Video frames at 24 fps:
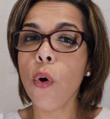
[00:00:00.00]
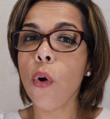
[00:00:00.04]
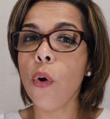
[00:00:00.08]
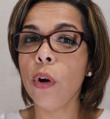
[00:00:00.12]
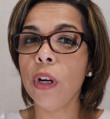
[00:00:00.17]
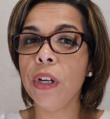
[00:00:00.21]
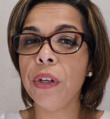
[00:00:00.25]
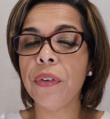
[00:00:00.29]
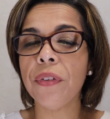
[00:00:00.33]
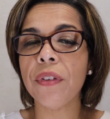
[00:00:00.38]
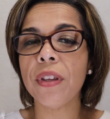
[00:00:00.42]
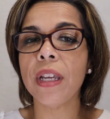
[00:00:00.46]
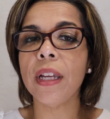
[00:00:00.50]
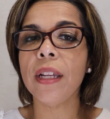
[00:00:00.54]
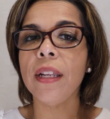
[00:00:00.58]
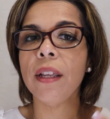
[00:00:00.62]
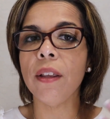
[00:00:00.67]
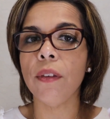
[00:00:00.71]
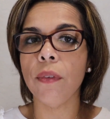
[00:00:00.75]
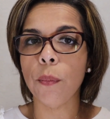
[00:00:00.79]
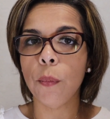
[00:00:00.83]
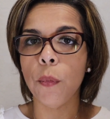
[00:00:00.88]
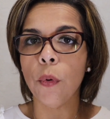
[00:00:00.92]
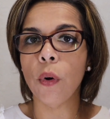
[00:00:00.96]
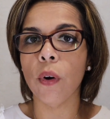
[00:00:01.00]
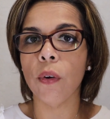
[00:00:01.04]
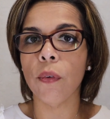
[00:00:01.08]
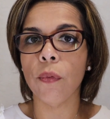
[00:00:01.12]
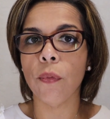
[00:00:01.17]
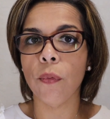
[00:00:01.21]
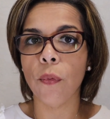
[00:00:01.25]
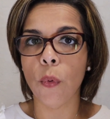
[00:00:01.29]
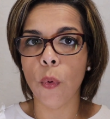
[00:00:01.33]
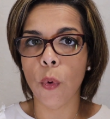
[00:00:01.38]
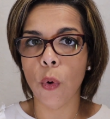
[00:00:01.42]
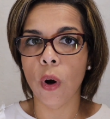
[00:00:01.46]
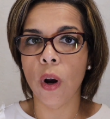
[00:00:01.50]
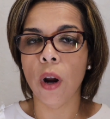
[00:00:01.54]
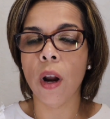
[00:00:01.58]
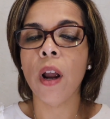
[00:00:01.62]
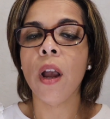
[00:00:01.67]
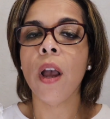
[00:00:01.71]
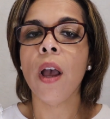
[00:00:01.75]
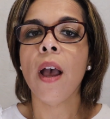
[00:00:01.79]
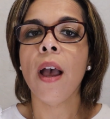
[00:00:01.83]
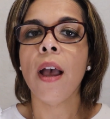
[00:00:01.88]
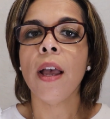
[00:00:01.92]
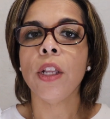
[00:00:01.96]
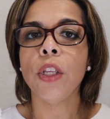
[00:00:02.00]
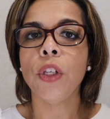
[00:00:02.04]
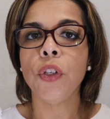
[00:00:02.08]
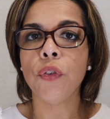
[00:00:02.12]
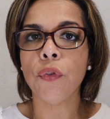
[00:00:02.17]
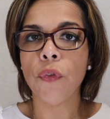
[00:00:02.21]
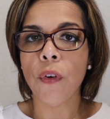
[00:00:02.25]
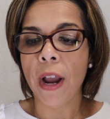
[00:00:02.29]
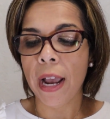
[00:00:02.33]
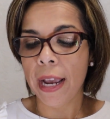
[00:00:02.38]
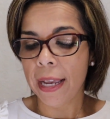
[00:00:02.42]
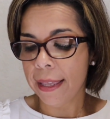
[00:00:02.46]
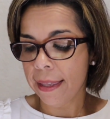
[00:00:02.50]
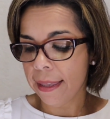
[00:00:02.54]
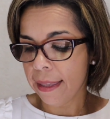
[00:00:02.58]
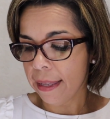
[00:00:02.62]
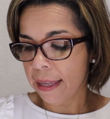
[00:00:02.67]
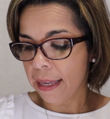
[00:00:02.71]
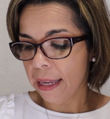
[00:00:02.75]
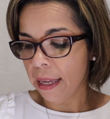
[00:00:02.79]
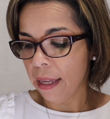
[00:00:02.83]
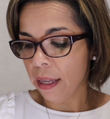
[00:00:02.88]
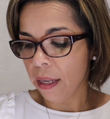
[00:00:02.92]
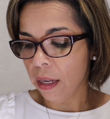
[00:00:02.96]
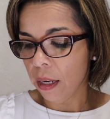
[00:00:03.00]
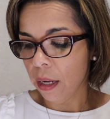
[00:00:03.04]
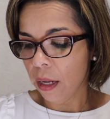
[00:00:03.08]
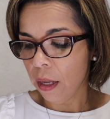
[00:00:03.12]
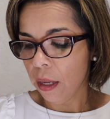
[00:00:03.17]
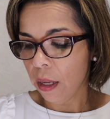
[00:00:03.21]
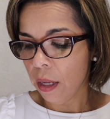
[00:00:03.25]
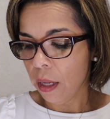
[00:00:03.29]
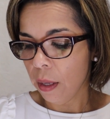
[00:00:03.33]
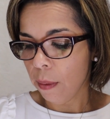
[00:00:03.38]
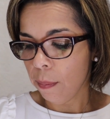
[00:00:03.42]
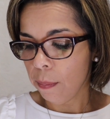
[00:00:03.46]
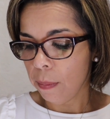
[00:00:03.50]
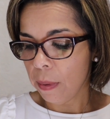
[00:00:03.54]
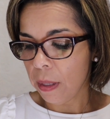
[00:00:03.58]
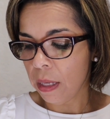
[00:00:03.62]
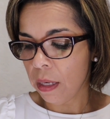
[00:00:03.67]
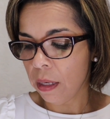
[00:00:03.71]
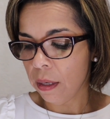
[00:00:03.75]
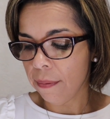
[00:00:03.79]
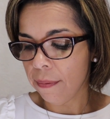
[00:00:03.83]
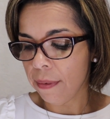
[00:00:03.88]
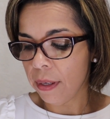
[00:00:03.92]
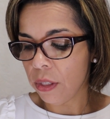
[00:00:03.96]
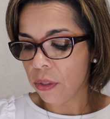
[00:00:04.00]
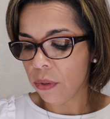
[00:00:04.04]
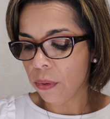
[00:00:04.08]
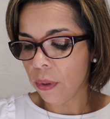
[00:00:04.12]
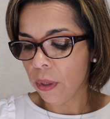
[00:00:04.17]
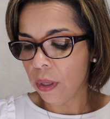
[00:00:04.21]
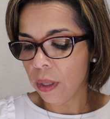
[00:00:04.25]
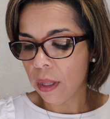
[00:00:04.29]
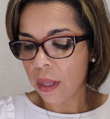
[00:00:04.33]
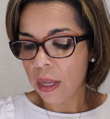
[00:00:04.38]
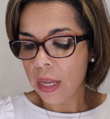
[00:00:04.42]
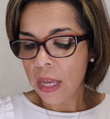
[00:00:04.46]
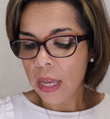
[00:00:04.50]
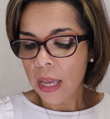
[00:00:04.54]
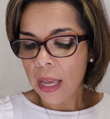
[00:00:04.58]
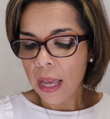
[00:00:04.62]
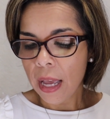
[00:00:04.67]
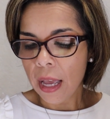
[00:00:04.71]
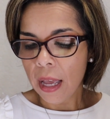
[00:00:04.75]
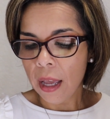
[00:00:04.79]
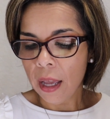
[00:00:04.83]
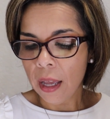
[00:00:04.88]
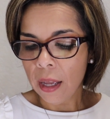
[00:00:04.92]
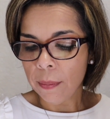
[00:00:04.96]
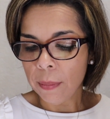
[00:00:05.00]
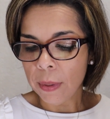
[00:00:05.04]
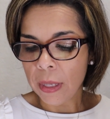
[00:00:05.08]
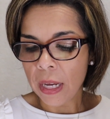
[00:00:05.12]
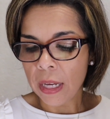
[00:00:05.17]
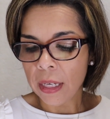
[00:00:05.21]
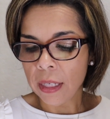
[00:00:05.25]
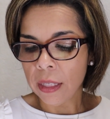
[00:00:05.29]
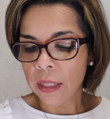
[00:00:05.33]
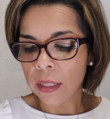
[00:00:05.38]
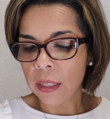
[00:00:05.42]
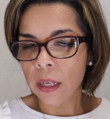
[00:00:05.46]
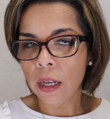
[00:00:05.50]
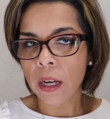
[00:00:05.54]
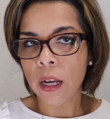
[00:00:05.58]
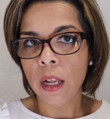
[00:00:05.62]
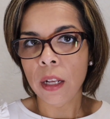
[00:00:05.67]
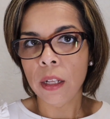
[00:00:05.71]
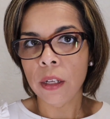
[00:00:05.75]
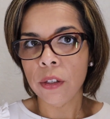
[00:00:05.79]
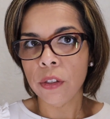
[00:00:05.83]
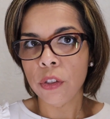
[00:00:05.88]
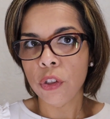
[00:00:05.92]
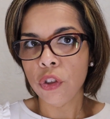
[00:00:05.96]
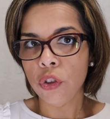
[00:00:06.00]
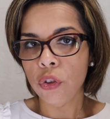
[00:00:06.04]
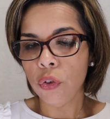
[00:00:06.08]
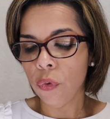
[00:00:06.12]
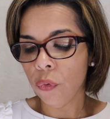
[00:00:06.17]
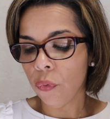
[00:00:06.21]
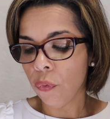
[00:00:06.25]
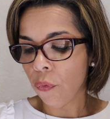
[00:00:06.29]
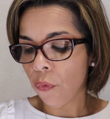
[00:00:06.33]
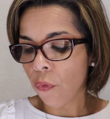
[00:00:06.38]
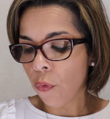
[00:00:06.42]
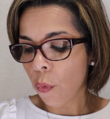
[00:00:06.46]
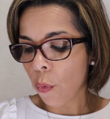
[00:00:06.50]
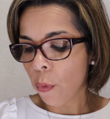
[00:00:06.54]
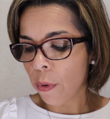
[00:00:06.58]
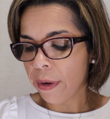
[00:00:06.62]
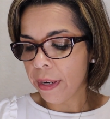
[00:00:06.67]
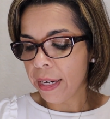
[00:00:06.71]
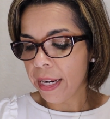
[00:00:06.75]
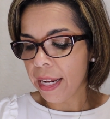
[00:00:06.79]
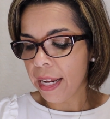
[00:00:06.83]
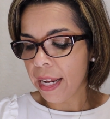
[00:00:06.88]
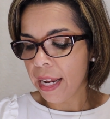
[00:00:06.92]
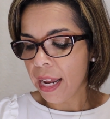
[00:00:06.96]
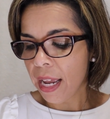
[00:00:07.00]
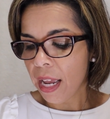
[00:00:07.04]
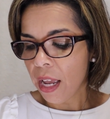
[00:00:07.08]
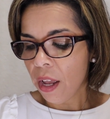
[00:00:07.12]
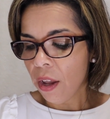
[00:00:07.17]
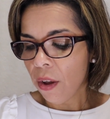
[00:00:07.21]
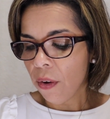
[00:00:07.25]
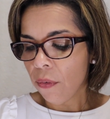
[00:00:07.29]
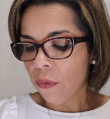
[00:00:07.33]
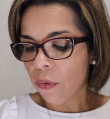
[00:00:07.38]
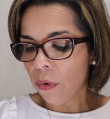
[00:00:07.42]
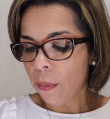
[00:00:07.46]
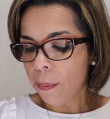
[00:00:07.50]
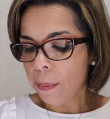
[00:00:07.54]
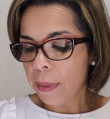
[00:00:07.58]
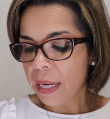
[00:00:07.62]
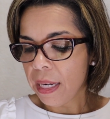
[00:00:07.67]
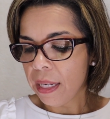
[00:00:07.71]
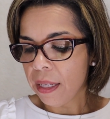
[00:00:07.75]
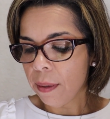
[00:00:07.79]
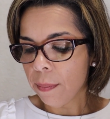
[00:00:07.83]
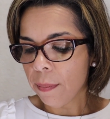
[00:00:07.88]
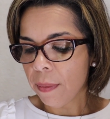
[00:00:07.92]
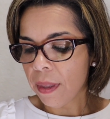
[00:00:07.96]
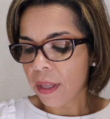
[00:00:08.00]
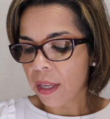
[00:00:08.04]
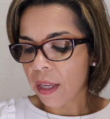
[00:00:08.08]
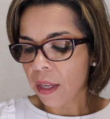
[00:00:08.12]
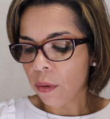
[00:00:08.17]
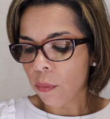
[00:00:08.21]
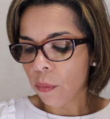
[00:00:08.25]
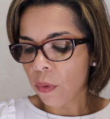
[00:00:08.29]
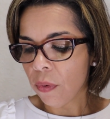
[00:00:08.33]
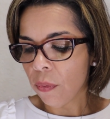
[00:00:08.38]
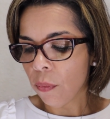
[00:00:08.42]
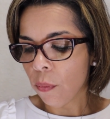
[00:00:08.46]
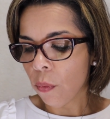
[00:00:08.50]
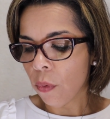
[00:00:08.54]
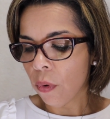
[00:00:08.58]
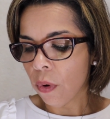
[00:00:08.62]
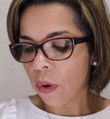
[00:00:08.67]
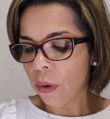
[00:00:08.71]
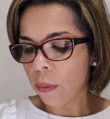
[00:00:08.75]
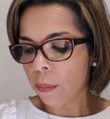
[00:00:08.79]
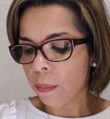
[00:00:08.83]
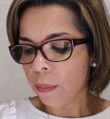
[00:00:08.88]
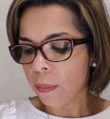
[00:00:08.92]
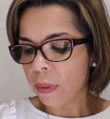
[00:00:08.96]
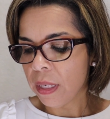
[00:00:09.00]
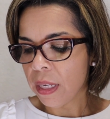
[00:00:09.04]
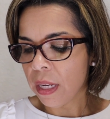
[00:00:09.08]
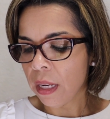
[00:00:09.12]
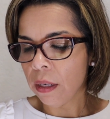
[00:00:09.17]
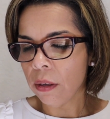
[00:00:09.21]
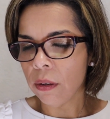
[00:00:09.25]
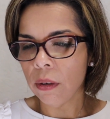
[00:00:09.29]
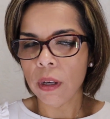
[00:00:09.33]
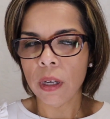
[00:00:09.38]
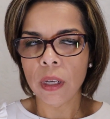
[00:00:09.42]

oil skin, is more for dry skin individuals. I'm getting the color 240 for medium skin with warm yellow